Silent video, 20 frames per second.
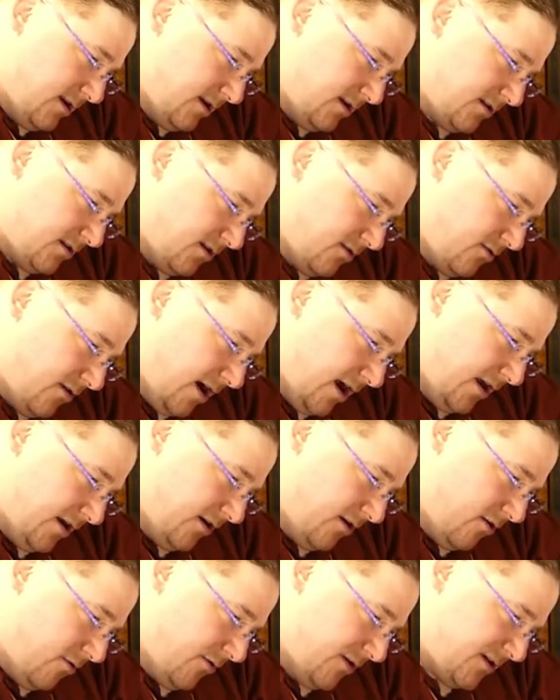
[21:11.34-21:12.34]
So I
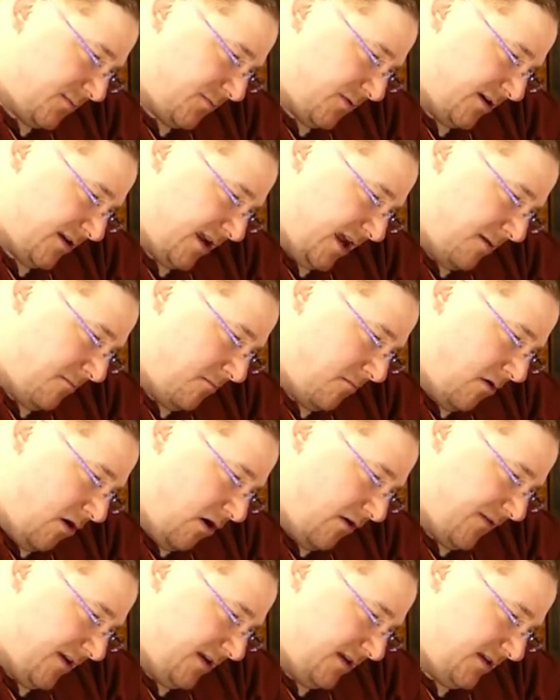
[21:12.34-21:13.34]
always print a
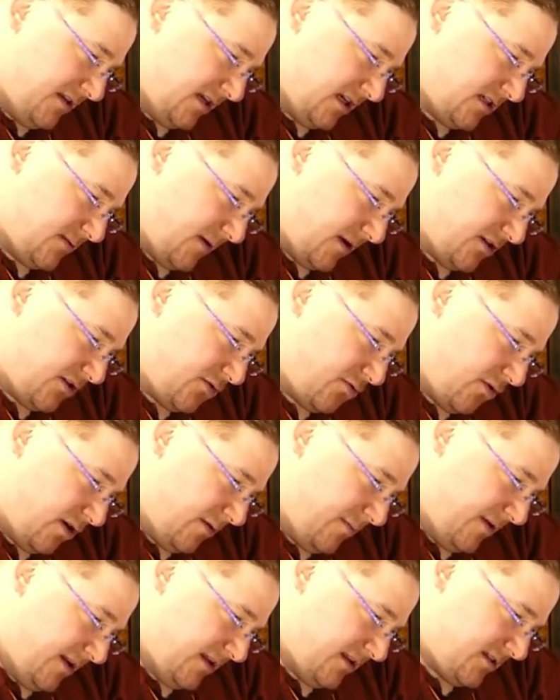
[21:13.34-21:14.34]
Marvin. Takes about 20
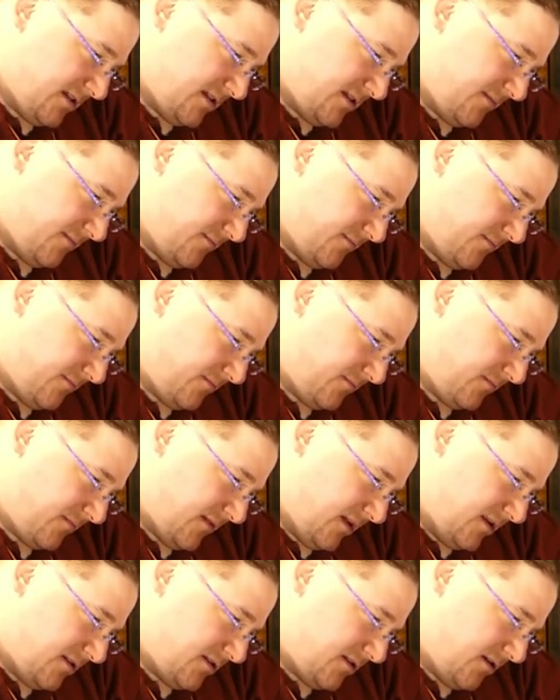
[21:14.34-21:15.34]
minutes.
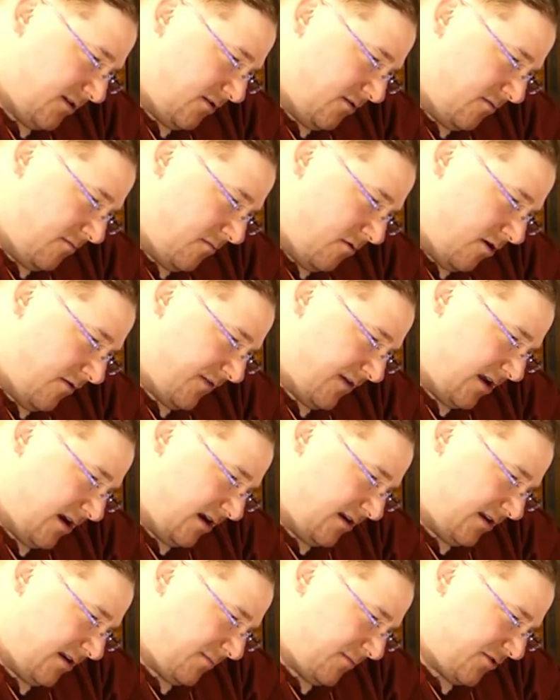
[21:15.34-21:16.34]
Let's go Marvin
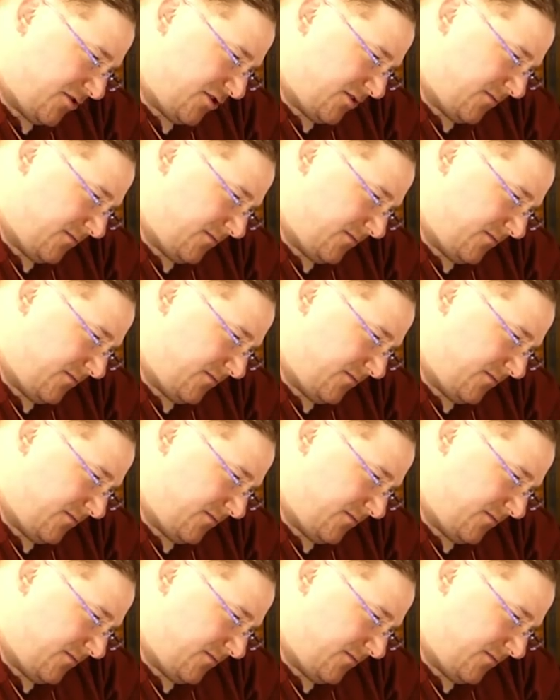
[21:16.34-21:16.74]
high temperature.